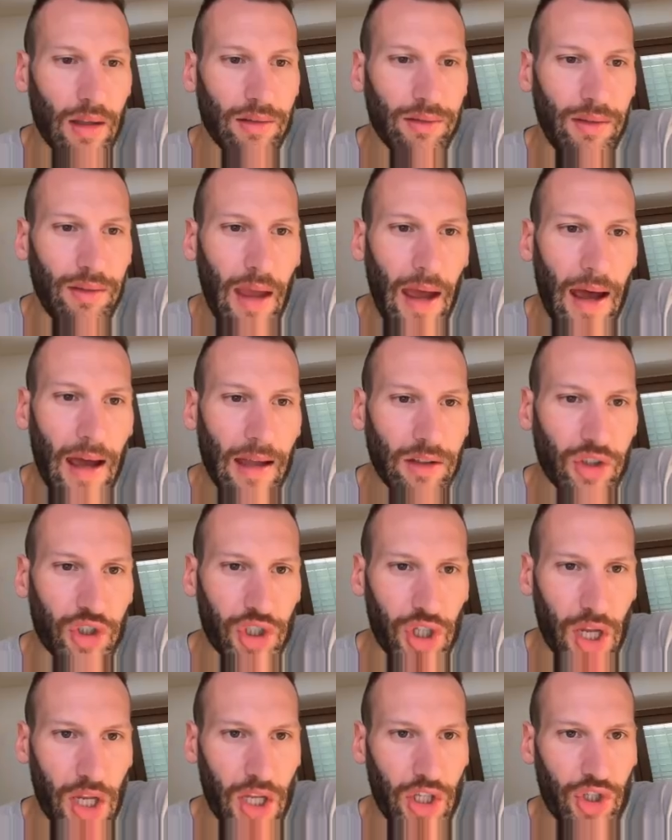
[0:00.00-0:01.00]
That
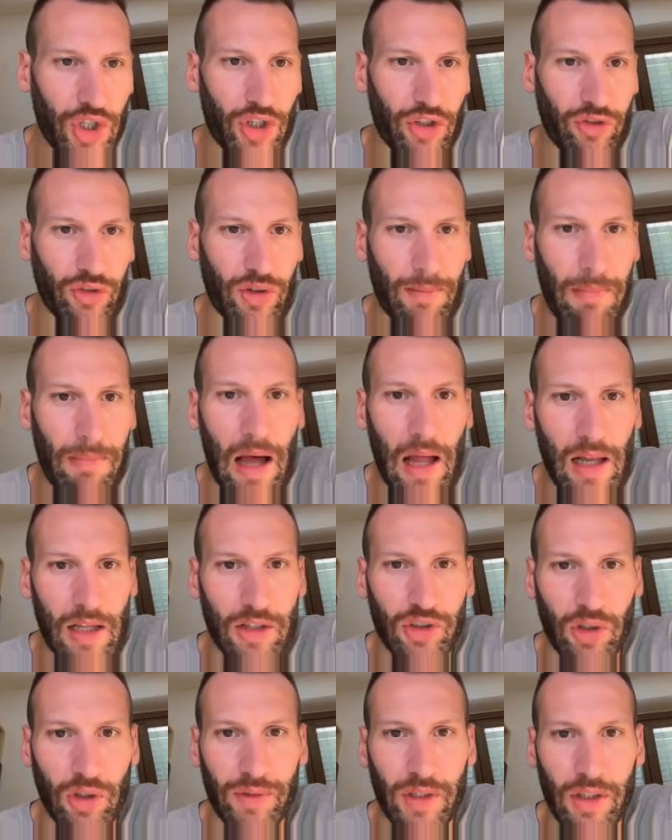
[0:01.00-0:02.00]
changes the
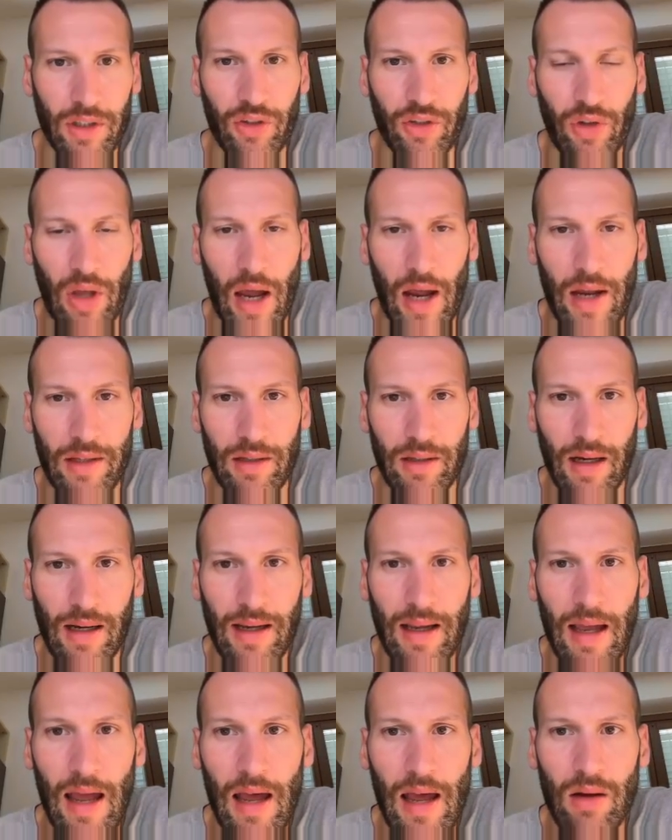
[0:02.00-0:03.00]
balance of the designed
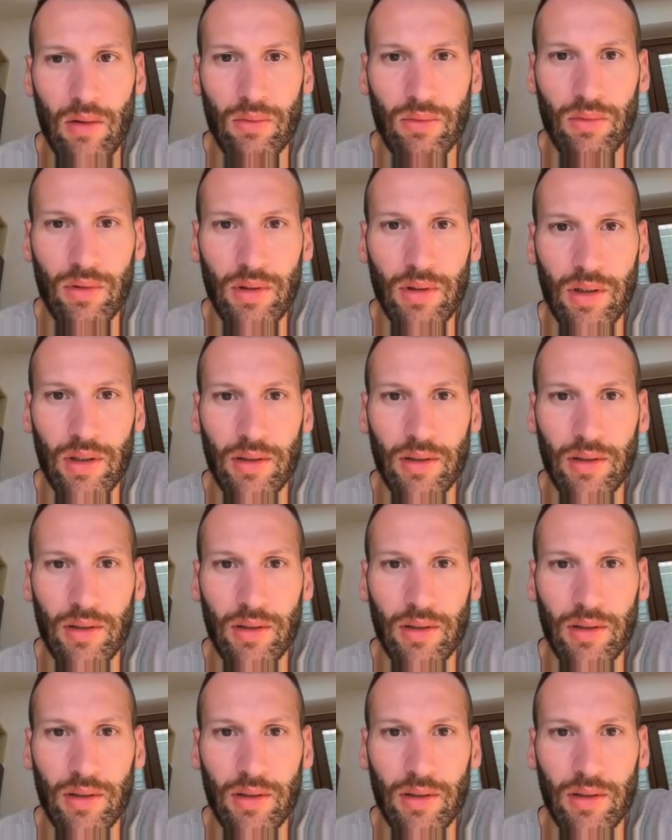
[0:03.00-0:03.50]
account,